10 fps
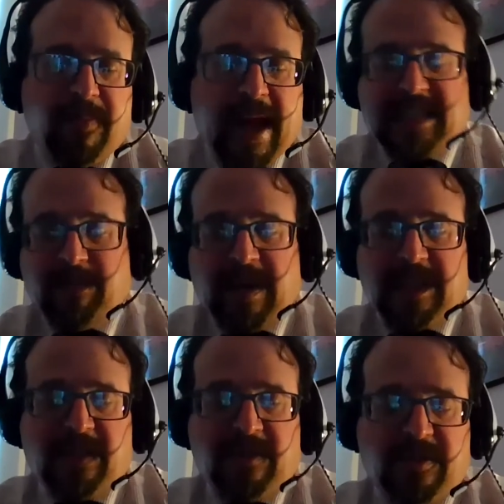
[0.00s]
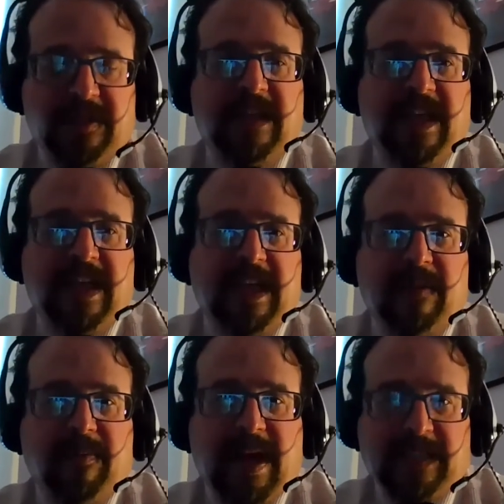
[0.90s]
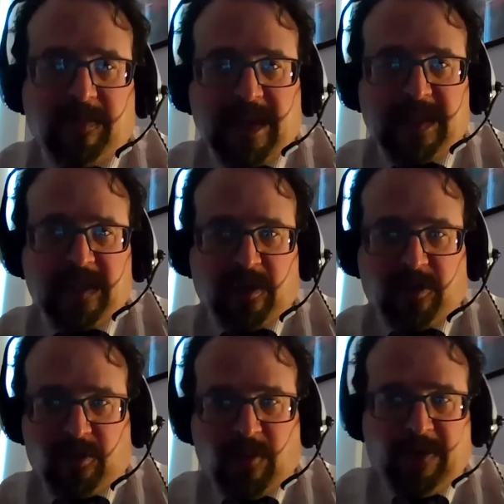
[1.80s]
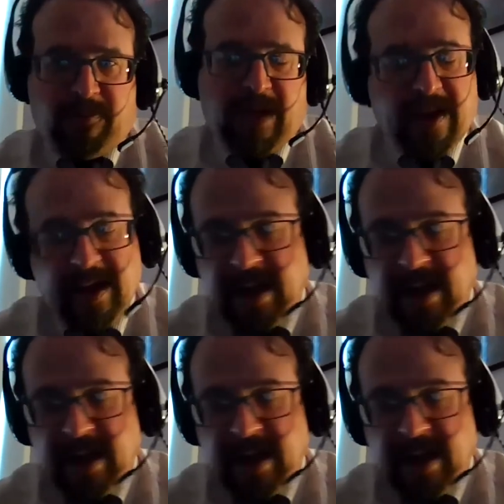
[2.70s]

maximizing utility and maximizing social welfare.